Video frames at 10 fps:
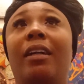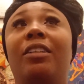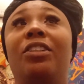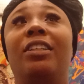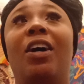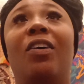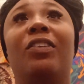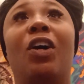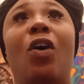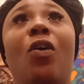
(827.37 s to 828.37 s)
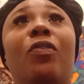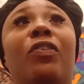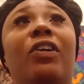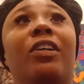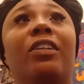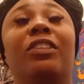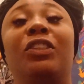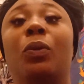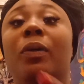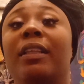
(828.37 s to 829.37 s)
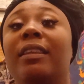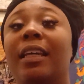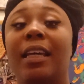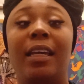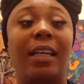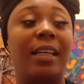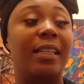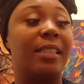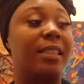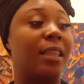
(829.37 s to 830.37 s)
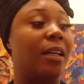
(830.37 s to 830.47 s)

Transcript: overdoing things,